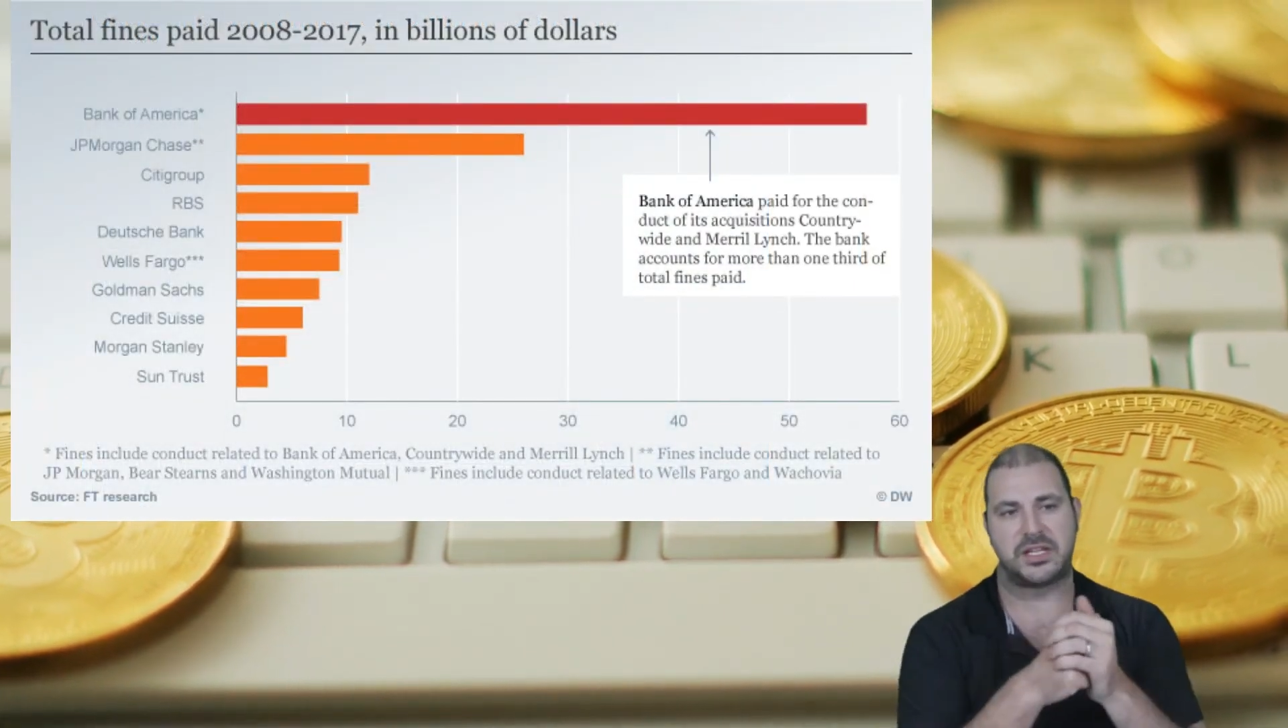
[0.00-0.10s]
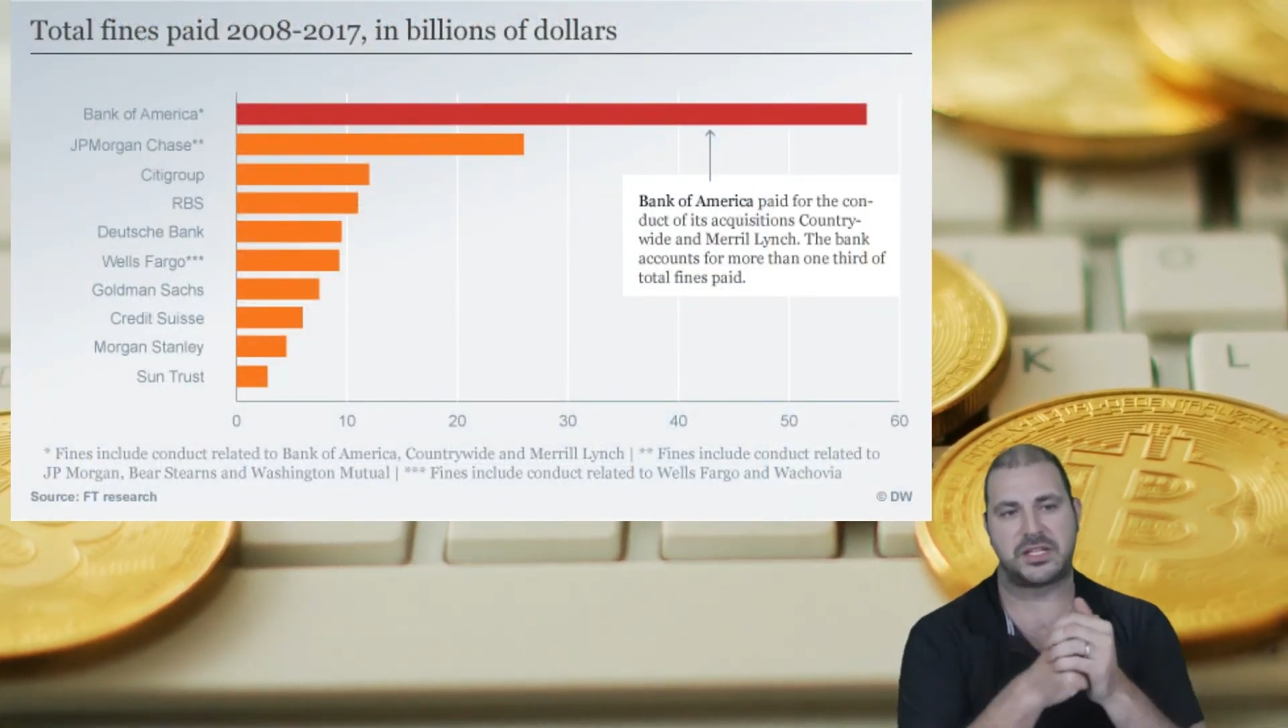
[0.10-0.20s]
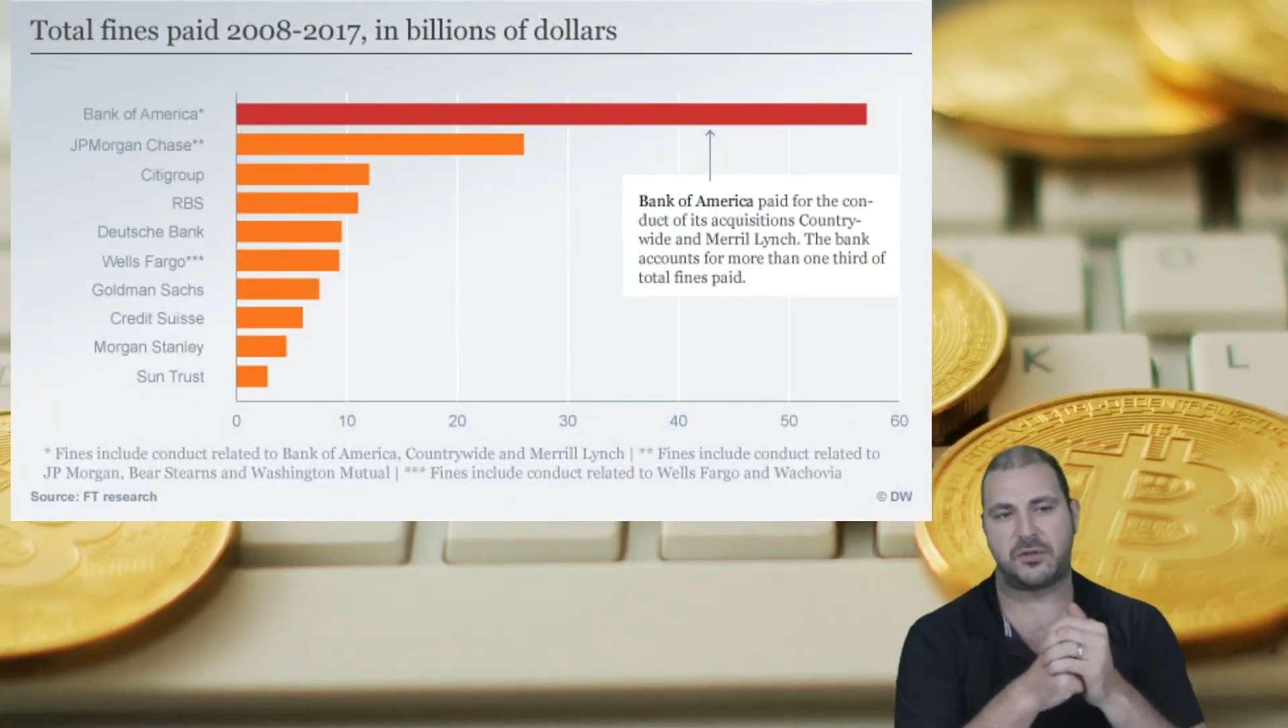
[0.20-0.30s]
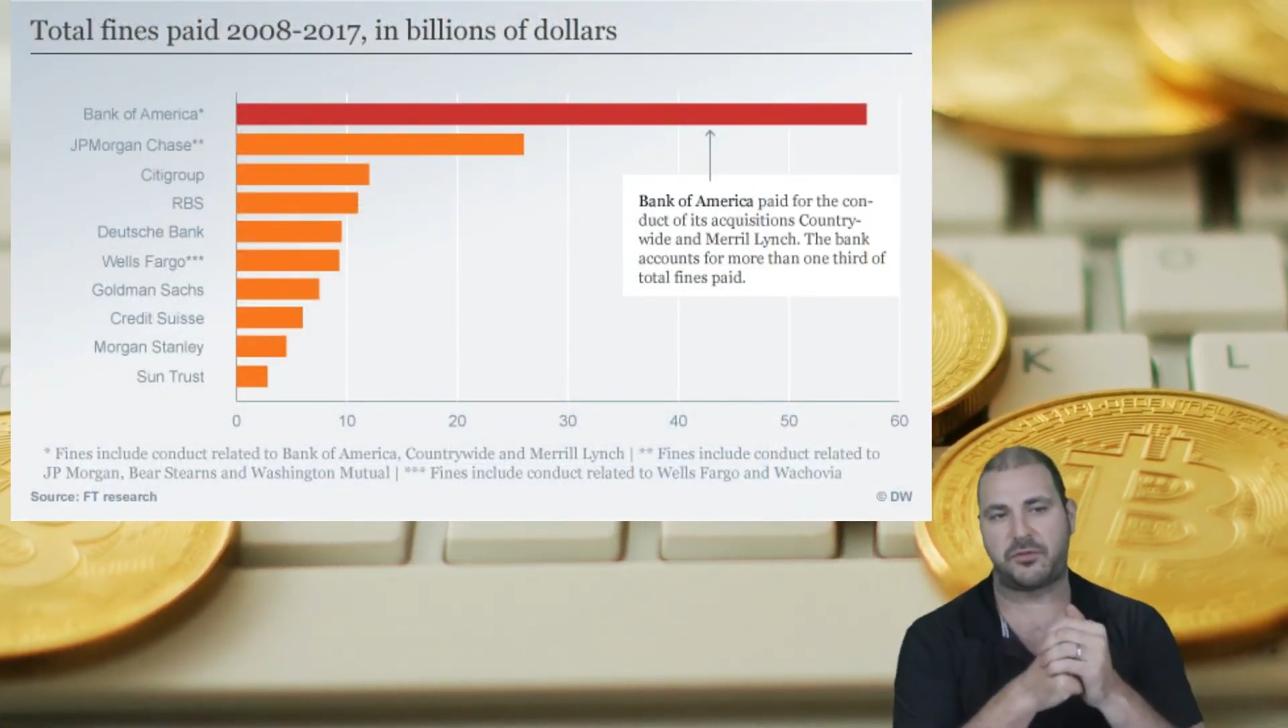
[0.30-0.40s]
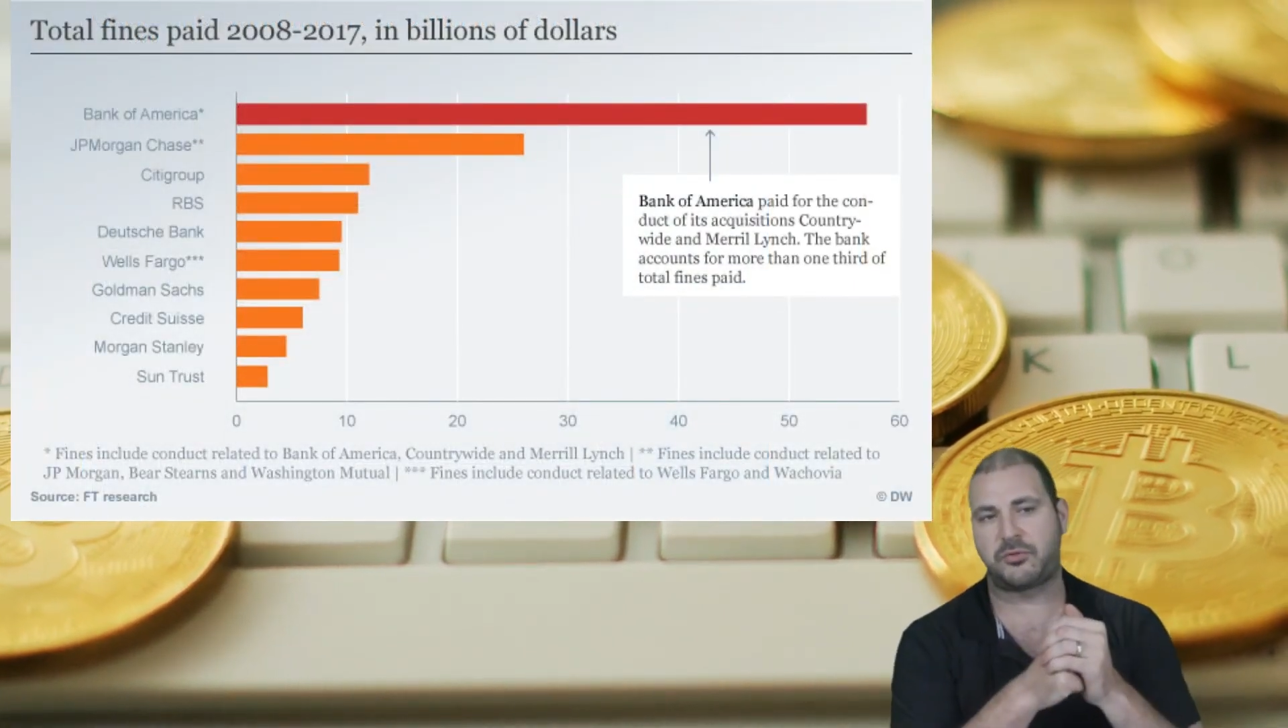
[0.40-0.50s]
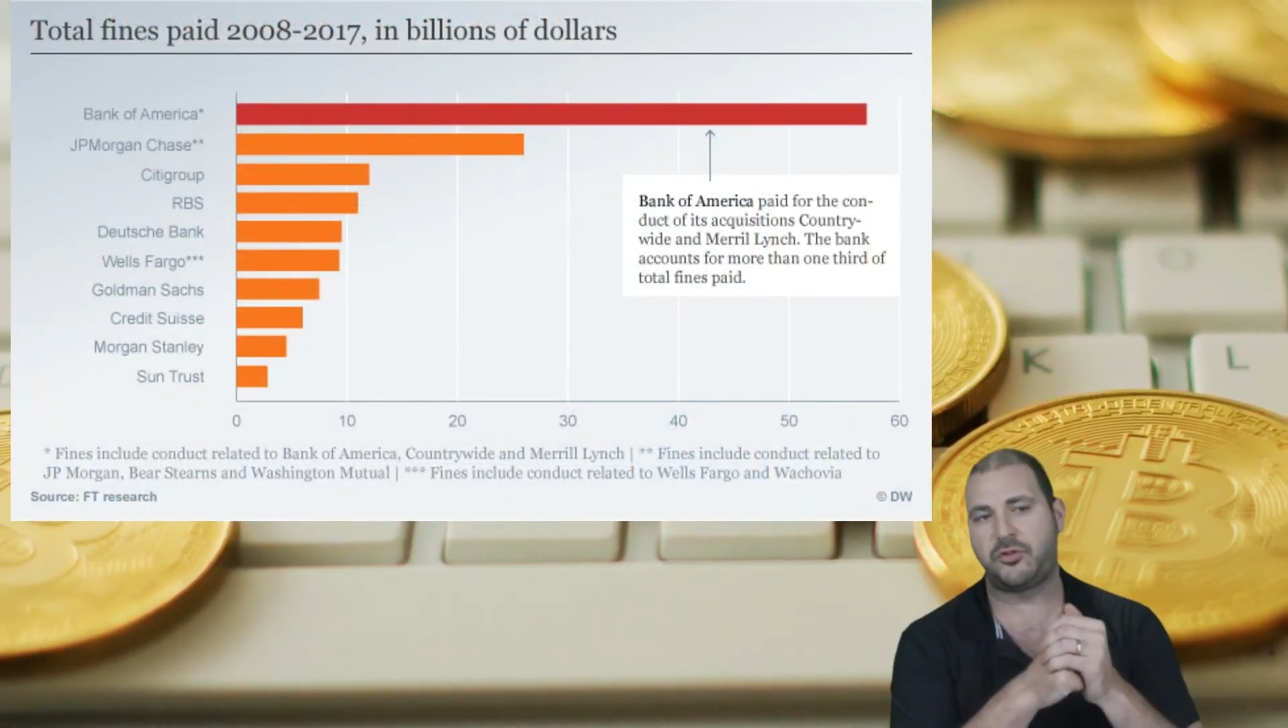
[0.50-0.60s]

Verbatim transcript: So from